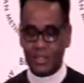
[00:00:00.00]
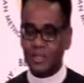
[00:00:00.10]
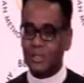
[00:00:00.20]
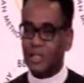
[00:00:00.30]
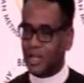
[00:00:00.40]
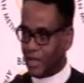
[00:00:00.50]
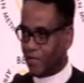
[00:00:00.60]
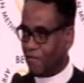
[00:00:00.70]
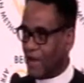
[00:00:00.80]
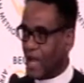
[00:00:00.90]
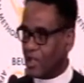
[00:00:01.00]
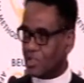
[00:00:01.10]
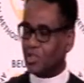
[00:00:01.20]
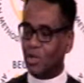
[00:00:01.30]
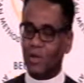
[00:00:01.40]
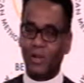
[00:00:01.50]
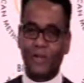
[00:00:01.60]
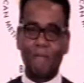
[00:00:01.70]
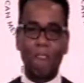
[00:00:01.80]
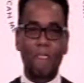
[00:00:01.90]
to get a fire started.
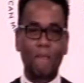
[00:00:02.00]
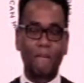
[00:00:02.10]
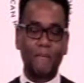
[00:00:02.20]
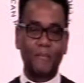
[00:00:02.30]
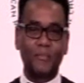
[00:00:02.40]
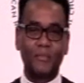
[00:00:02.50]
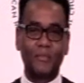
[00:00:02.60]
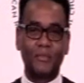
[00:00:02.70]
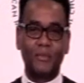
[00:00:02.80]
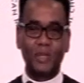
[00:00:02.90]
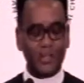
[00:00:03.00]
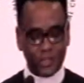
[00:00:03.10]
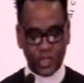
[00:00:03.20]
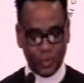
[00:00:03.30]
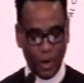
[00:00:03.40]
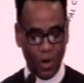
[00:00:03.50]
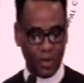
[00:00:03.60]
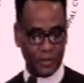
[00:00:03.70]
Just a spark.